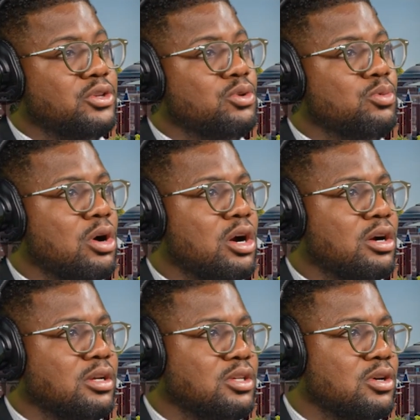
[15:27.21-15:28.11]
you
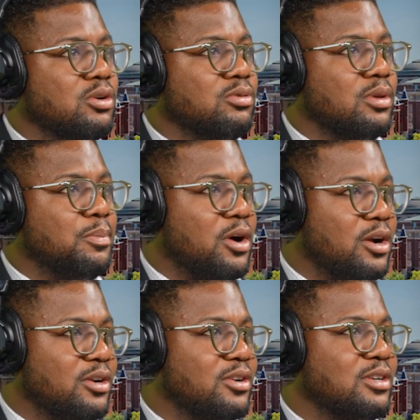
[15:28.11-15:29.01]
were you know the
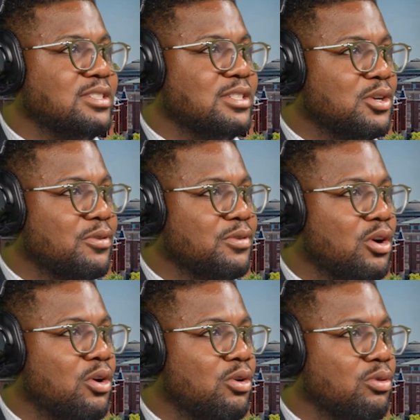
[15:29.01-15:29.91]
partner and CEO of
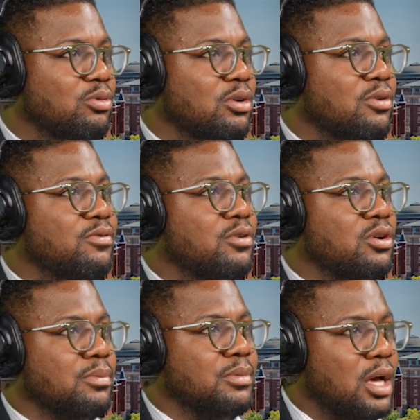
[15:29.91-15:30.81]
your own
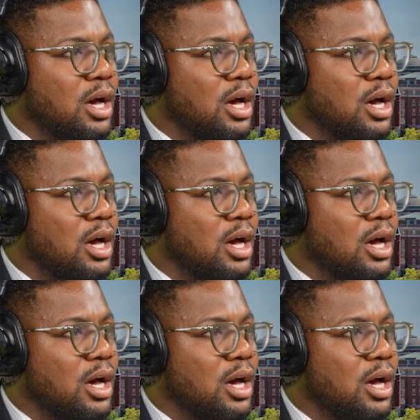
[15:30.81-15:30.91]
firm.